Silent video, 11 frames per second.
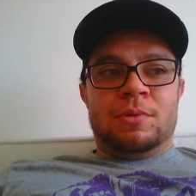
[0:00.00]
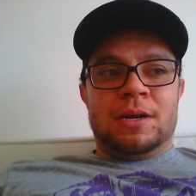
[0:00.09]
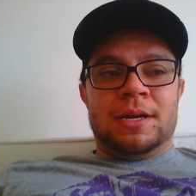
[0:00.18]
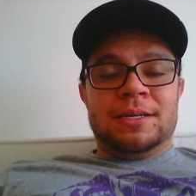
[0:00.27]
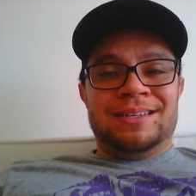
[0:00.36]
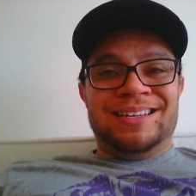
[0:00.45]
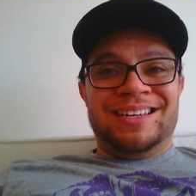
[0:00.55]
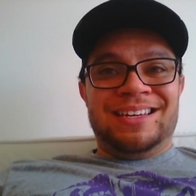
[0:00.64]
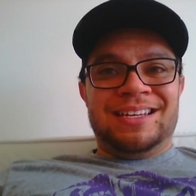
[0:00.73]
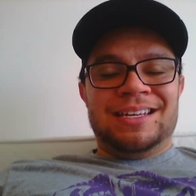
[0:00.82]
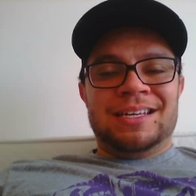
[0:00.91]
what I
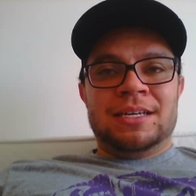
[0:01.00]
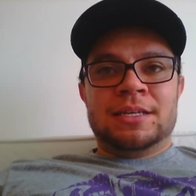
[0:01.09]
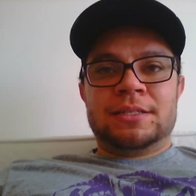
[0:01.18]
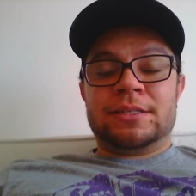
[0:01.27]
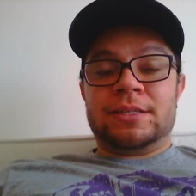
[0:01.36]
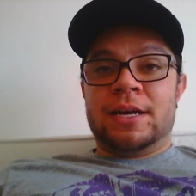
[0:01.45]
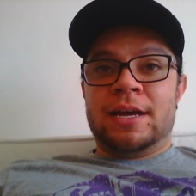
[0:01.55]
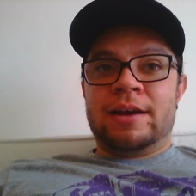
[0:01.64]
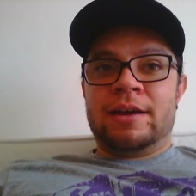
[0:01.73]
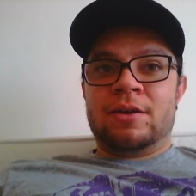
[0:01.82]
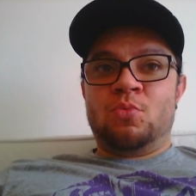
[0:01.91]
did is
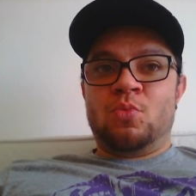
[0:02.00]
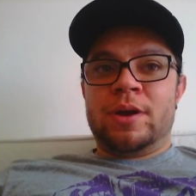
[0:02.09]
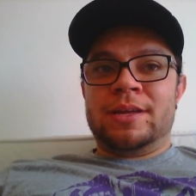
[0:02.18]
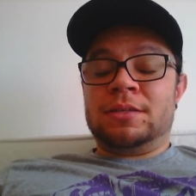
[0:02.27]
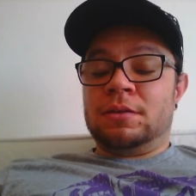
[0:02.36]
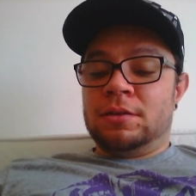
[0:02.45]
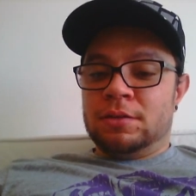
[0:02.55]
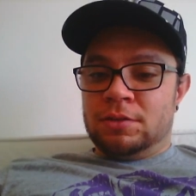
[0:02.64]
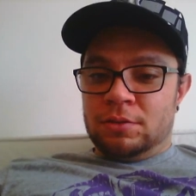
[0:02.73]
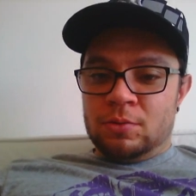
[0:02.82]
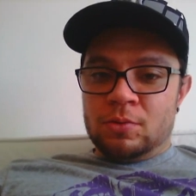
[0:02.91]
I went on
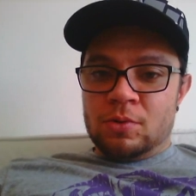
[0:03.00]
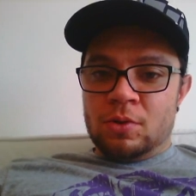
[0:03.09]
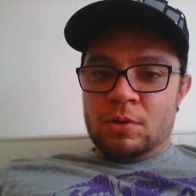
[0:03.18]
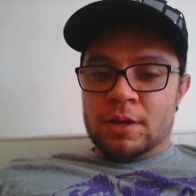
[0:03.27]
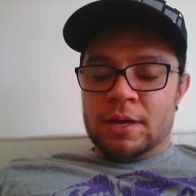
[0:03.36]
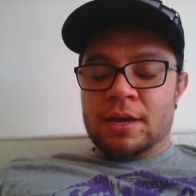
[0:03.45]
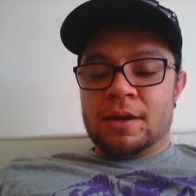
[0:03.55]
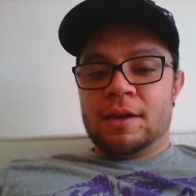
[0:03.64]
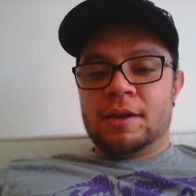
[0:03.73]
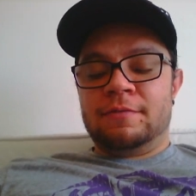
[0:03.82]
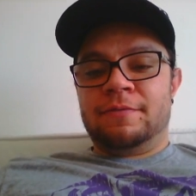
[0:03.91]
to Google
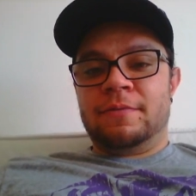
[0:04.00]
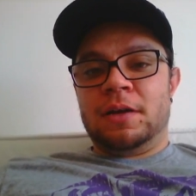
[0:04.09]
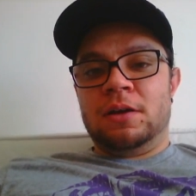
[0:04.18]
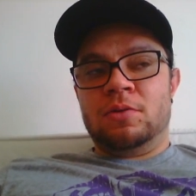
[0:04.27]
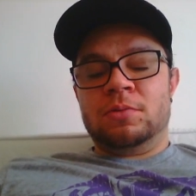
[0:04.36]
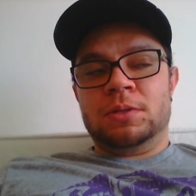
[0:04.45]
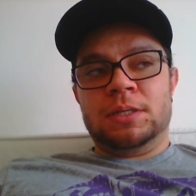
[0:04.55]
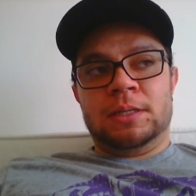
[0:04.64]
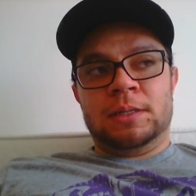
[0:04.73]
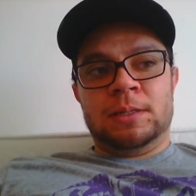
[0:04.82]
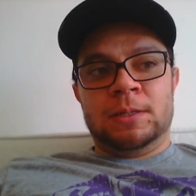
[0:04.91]
and found
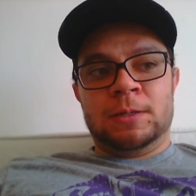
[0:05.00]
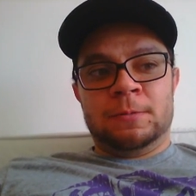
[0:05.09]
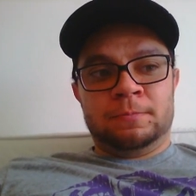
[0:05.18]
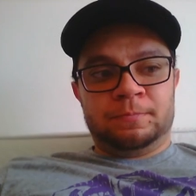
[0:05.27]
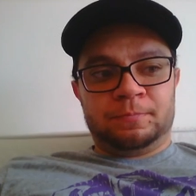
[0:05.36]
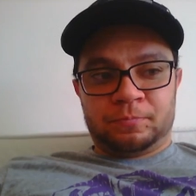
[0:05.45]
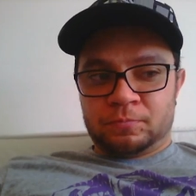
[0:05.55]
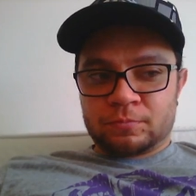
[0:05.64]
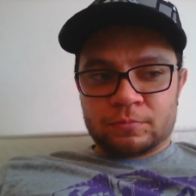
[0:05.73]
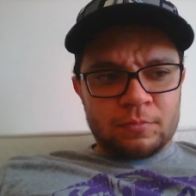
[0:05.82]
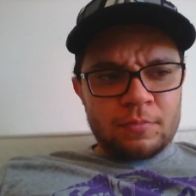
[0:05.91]
um,
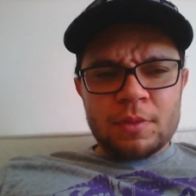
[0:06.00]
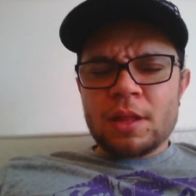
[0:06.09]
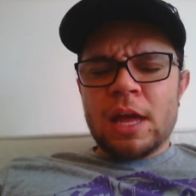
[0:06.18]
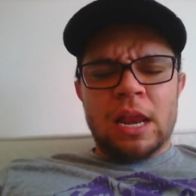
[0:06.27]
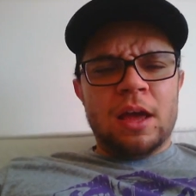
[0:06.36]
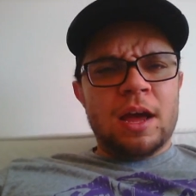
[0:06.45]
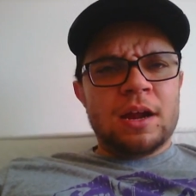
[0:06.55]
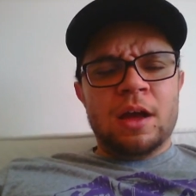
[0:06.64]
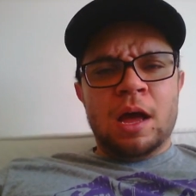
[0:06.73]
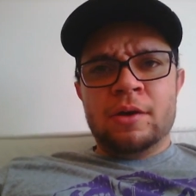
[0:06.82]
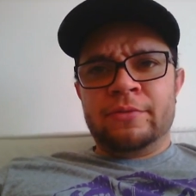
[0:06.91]
a lot
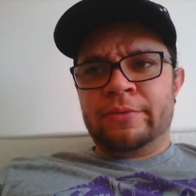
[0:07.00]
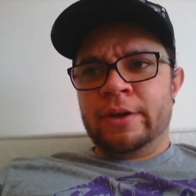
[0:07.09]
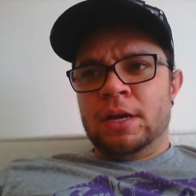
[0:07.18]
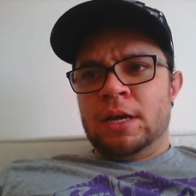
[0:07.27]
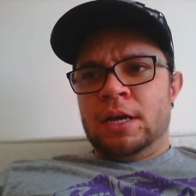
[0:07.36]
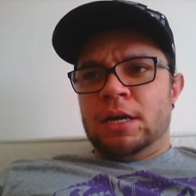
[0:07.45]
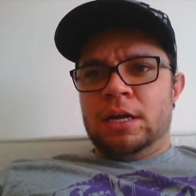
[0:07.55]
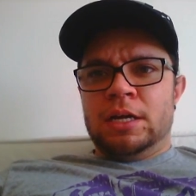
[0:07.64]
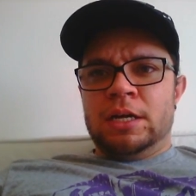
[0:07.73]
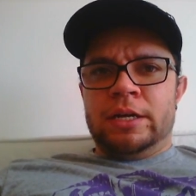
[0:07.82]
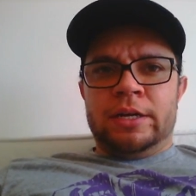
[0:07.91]
of
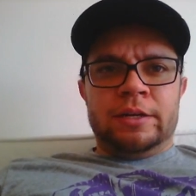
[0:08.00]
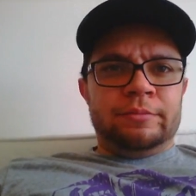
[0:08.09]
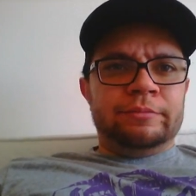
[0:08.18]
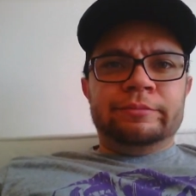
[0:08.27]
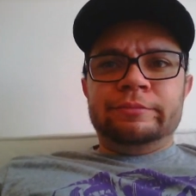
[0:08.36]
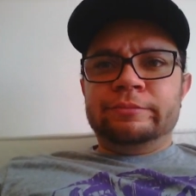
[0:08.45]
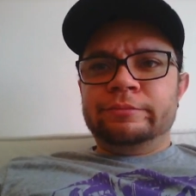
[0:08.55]
um,